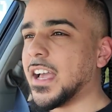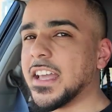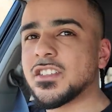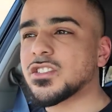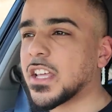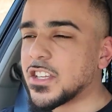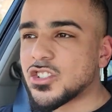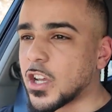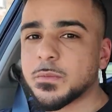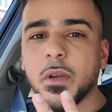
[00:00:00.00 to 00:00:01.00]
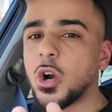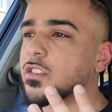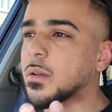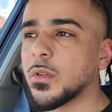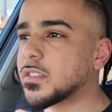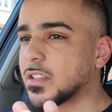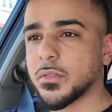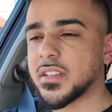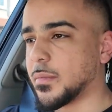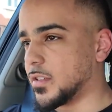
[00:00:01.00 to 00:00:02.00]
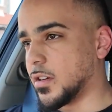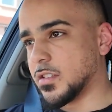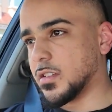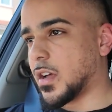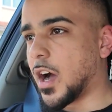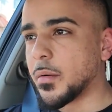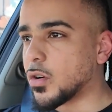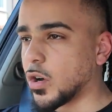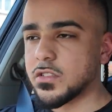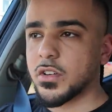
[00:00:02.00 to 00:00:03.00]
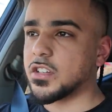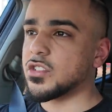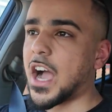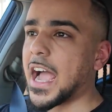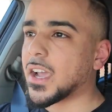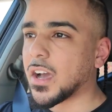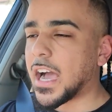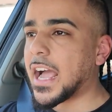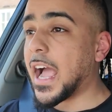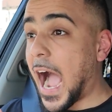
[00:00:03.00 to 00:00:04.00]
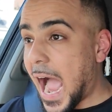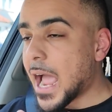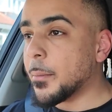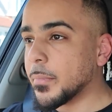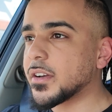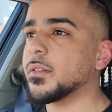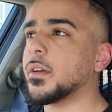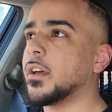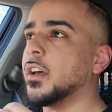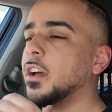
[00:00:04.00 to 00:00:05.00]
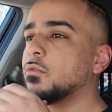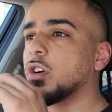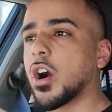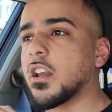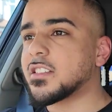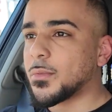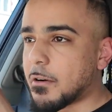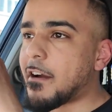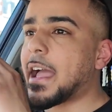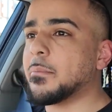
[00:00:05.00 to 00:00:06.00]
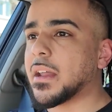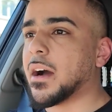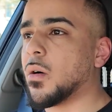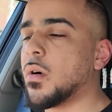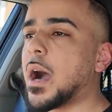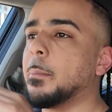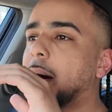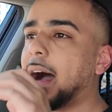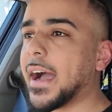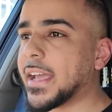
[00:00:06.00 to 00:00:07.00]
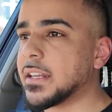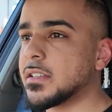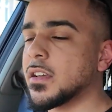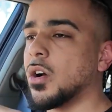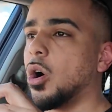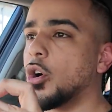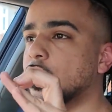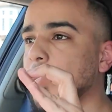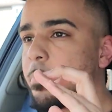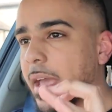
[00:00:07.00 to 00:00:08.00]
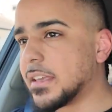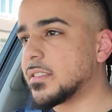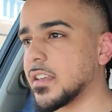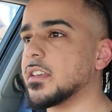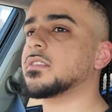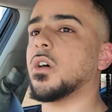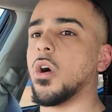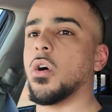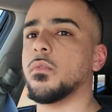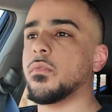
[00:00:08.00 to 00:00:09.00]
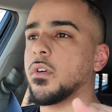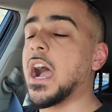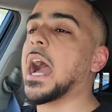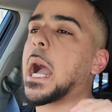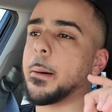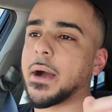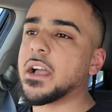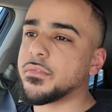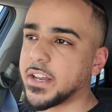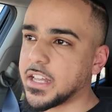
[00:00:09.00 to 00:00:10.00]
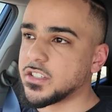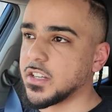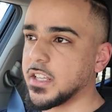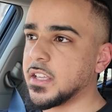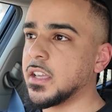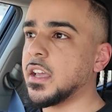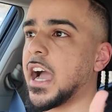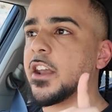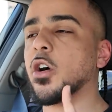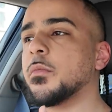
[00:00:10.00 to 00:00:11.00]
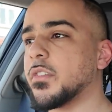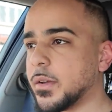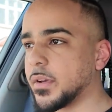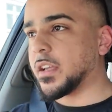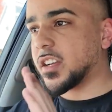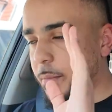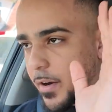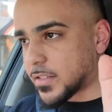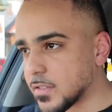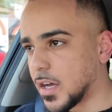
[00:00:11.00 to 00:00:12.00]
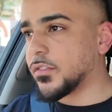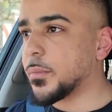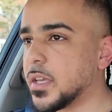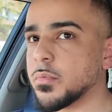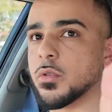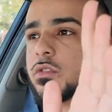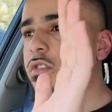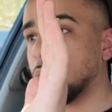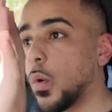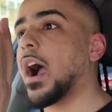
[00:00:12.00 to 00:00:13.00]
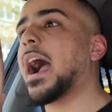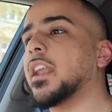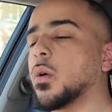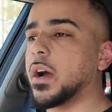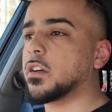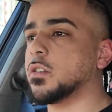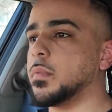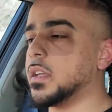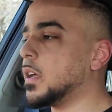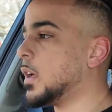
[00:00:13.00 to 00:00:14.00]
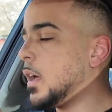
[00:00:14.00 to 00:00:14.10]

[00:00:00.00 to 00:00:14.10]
it's just because I'm not self-sabotaging. God's honest truth. I am, regardless of where I am now, I'm behind on the basis of, I'm behind financially, and not in comparison to other people to where I know I could be.